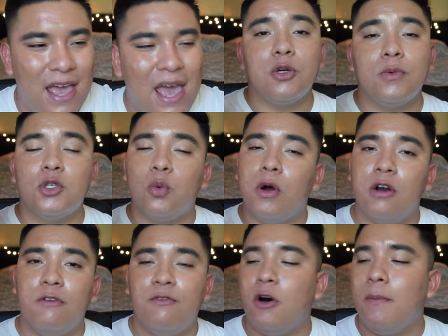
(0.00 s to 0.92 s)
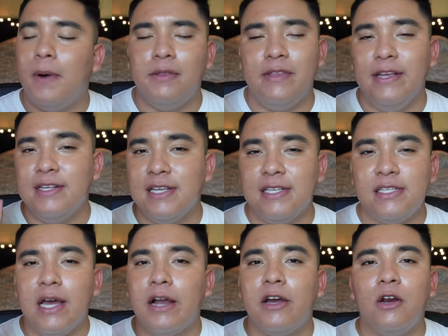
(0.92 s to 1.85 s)
So what's wonderful about this, it's
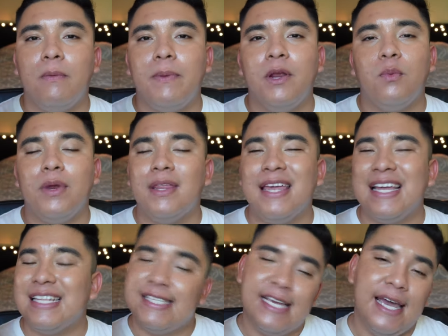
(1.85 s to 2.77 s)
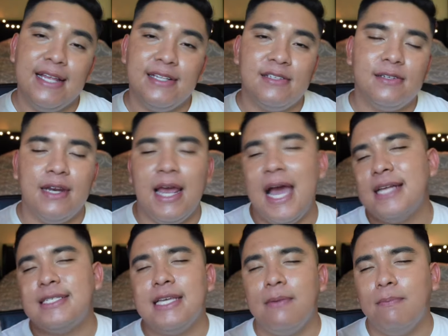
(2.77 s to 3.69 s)
not going to be really intense. It
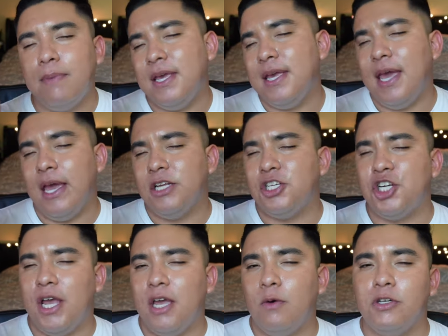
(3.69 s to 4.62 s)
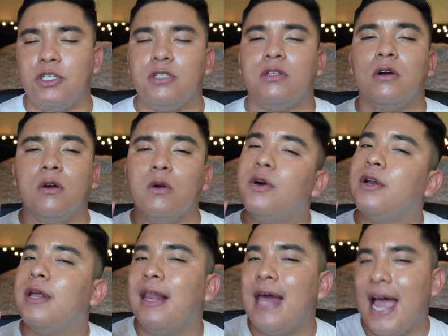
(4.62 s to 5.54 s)
has that P H A, which is the
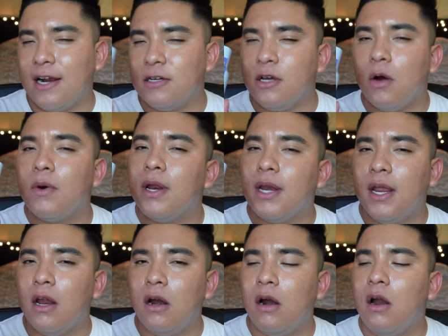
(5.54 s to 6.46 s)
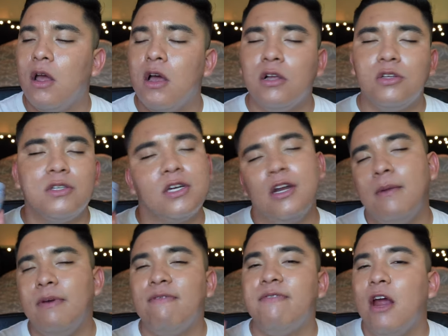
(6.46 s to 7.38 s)
gluconolactone in here. So it's going to
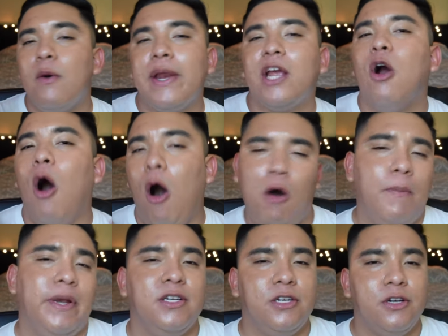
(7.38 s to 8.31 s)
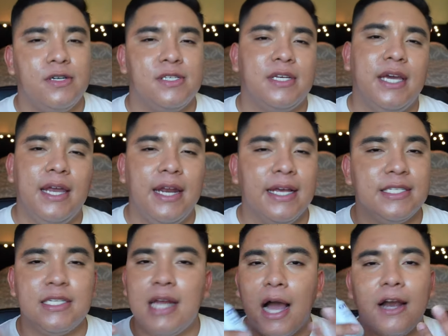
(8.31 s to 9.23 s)
be very calming to your skin.
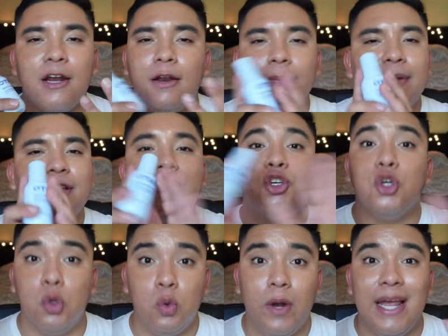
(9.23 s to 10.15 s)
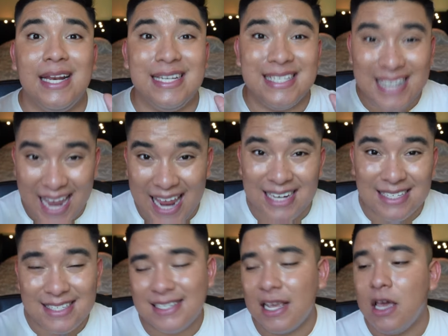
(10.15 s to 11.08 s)
It's not going to be too
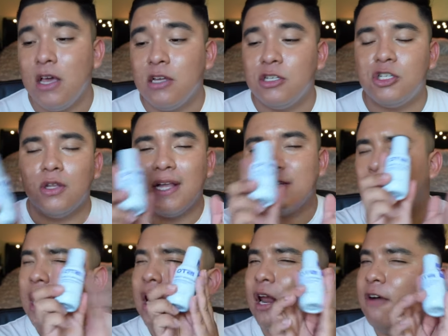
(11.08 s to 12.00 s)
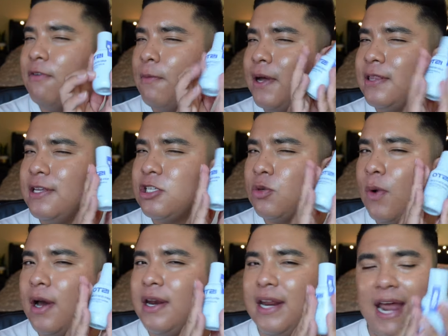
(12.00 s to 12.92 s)
intense. So that's what I love about this
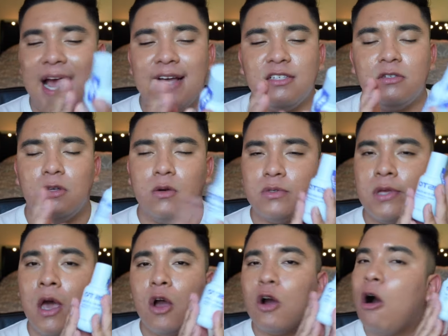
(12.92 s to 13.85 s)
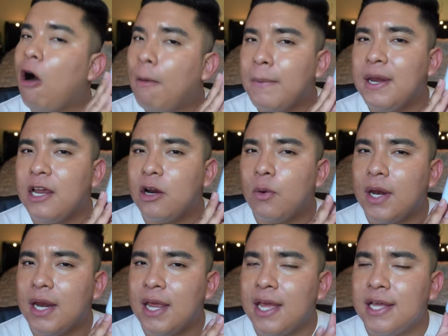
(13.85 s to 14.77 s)
one. It has those calming
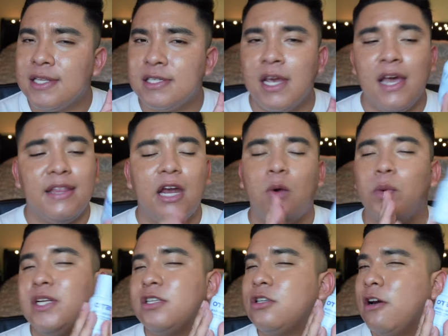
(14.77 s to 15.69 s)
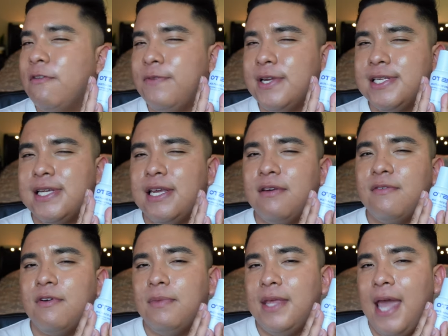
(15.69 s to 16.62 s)
ingredients that are resurfacing
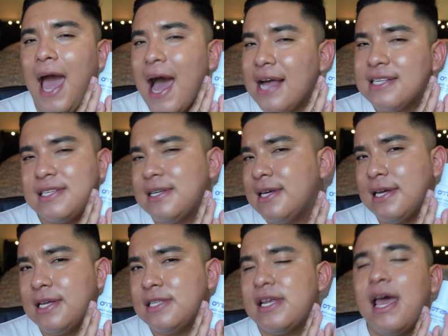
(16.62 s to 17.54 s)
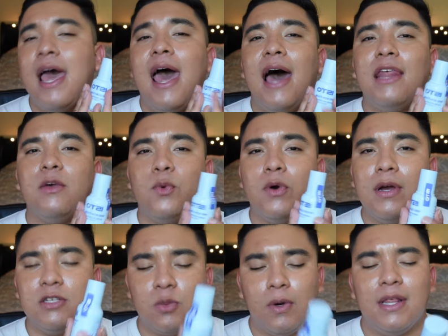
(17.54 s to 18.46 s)
from the acids,
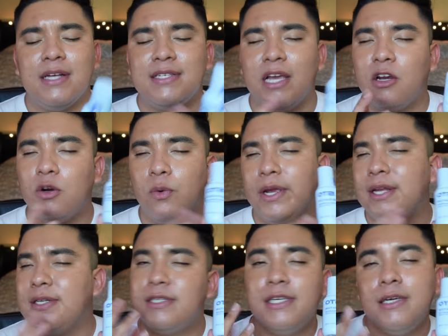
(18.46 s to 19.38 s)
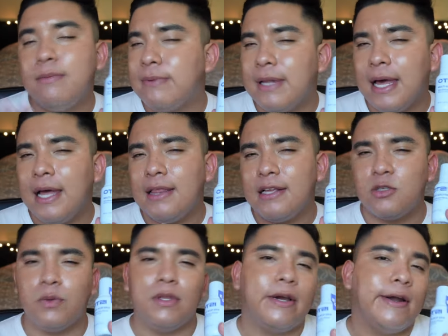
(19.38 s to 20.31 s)
as well as that Korean tea blend
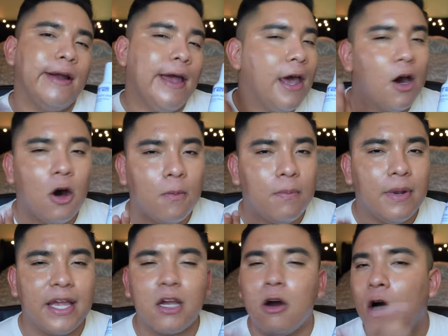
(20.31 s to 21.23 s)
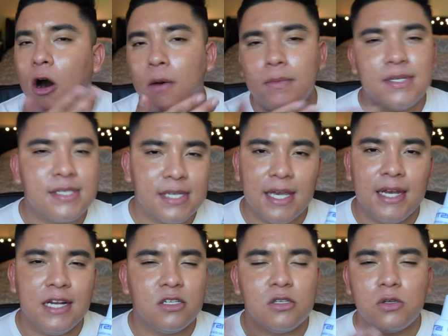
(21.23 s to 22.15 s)
that's really going to help like calm the
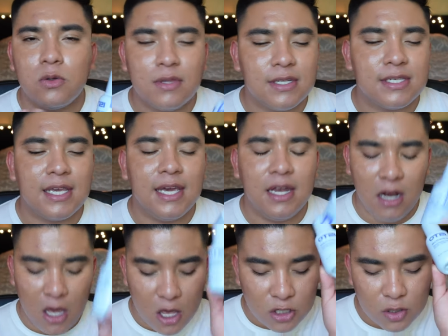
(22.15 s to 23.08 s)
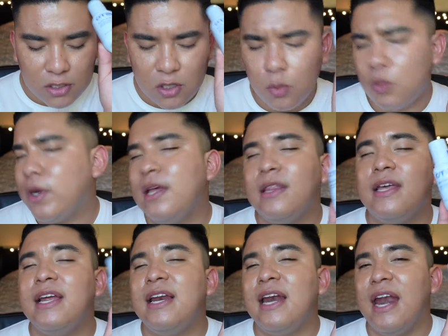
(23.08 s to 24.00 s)
skin and soothe the skin. So it's a
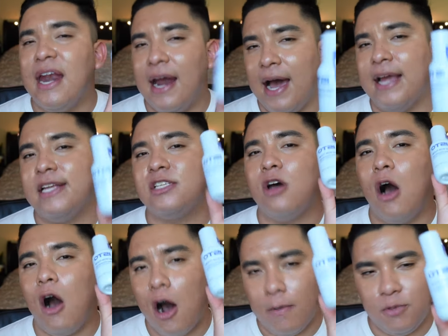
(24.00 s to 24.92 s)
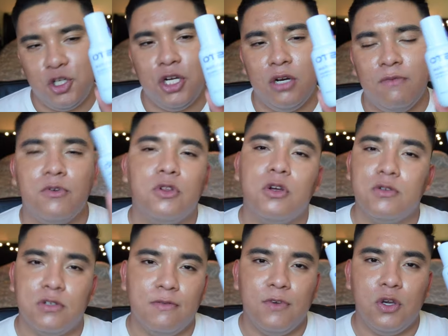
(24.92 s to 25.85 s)
really nice option for
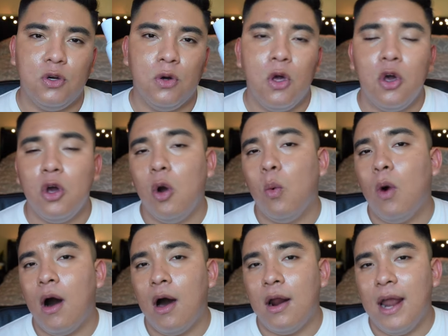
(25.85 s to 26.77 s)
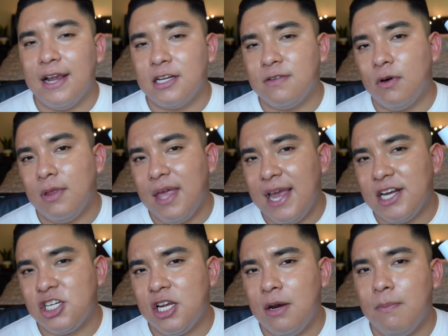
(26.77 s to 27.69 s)
those of you who want
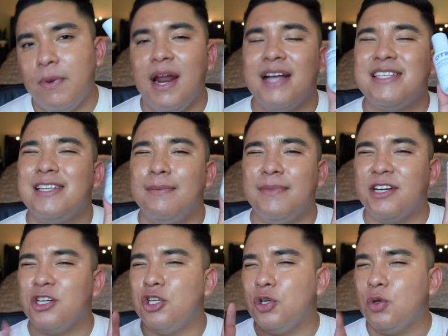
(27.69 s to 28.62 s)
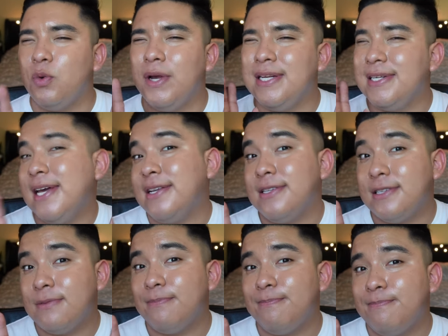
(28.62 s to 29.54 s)
exfoliation, but not something too intense.